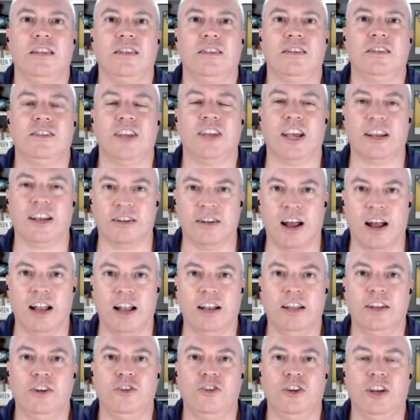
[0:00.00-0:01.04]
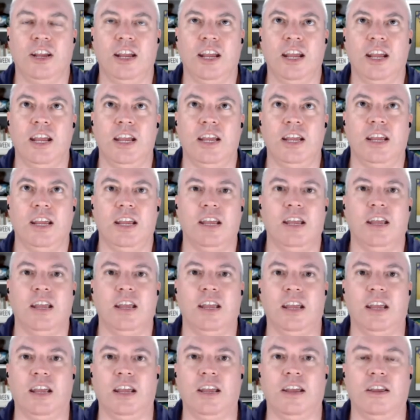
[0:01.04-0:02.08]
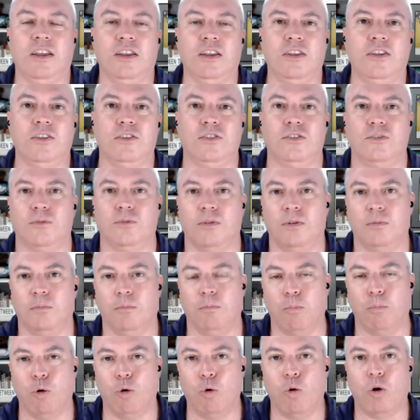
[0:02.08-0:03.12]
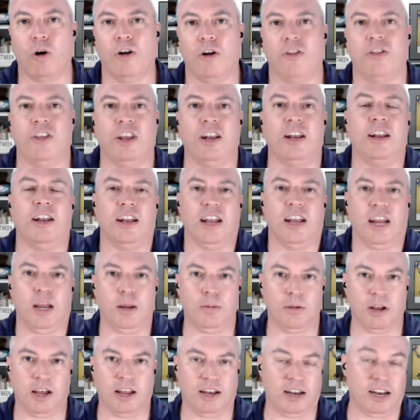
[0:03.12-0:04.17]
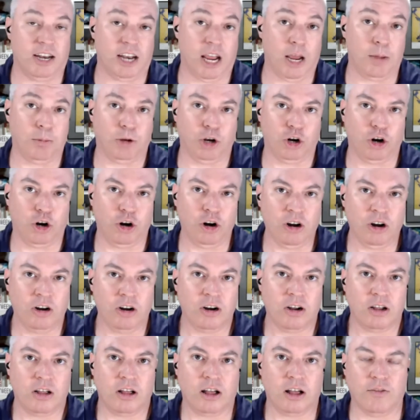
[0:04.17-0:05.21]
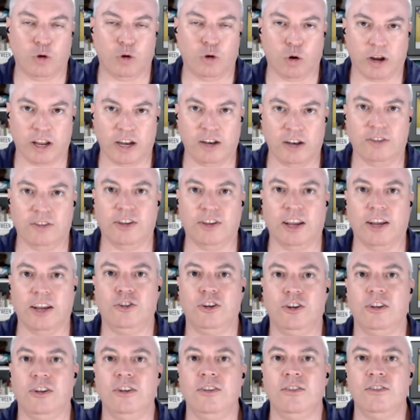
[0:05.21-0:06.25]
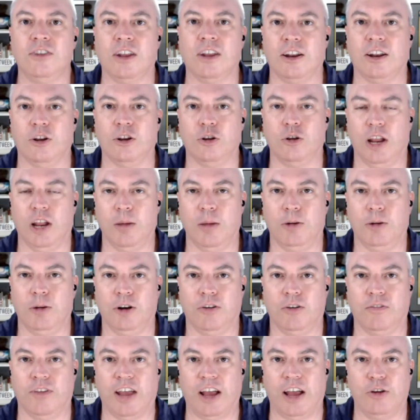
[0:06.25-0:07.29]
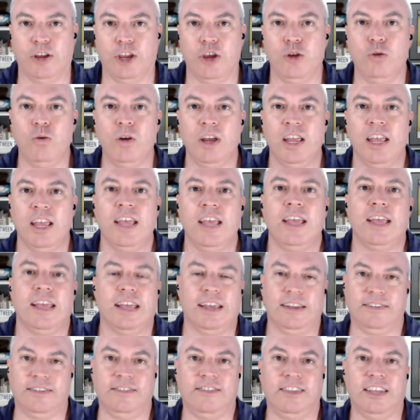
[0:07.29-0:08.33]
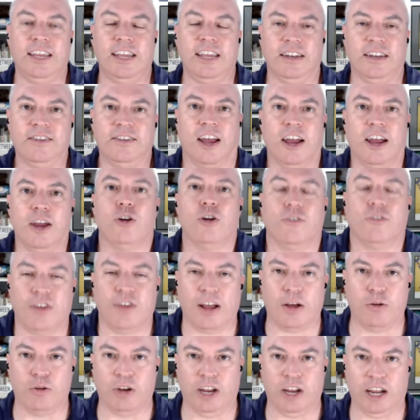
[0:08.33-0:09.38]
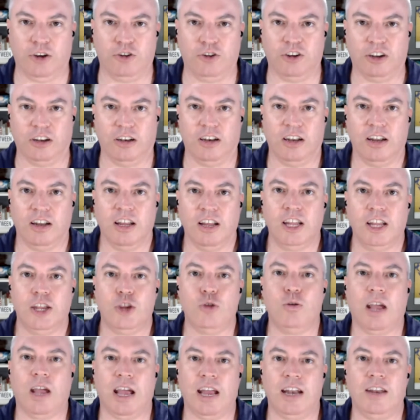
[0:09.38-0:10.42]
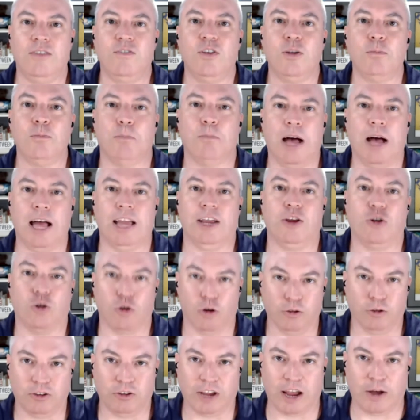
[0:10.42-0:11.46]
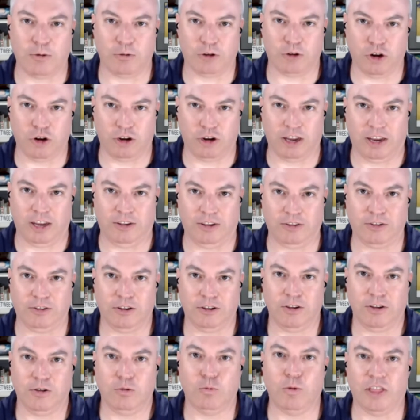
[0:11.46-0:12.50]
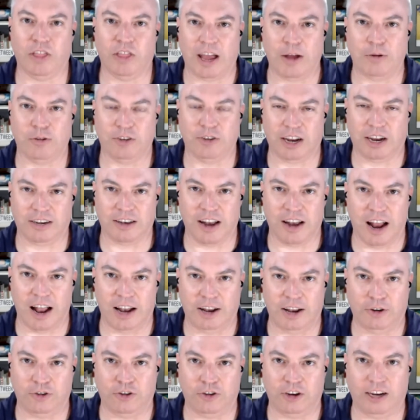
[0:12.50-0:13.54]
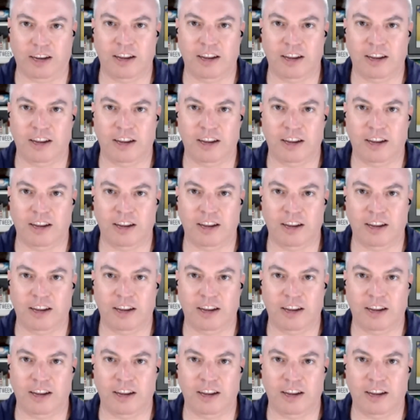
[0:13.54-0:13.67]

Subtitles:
technology is more than an enabler of organizations, an enabler of value. It's the entire foundation. You can't even buy Girl Scout cookies without technology.